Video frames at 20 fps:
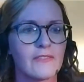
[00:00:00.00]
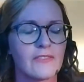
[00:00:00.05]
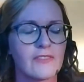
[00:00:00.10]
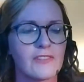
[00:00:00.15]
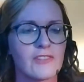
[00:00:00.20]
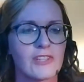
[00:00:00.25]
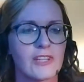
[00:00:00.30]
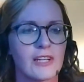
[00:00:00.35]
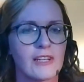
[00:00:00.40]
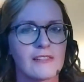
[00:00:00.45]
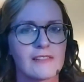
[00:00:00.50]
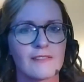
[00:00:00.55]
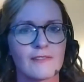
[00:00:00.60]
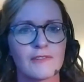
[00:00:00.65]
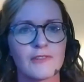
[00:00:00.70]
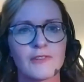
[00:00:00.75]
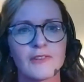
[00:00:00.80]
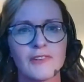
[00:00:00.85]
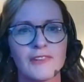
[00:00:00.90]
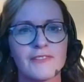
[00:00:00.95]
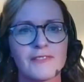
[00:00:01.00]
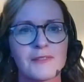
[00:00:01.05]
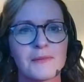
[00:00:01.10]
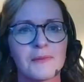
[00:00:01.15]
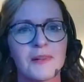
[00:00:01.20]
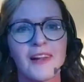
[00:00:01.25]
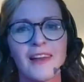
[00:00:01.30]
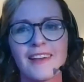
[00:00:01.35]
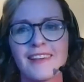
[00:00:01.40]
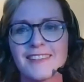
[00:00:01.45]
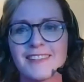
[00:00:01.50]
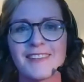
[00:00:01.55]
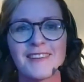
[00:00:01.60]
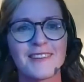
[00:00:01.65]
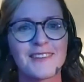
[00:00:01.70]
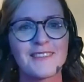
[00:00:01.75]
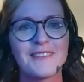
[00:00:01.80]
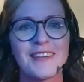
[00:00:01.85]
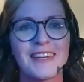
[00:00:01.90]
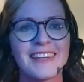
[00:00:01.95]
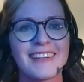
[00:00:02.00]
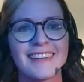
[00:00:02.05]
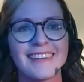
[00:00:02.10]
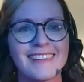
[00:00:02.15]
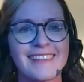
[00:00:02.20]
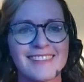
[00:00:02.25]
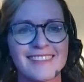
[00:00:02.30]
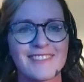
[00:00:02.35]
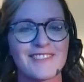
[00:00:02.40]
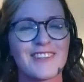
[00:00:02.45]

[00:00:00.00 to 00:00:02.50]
the chairs are uncomfortable, do you know what I mean? And it's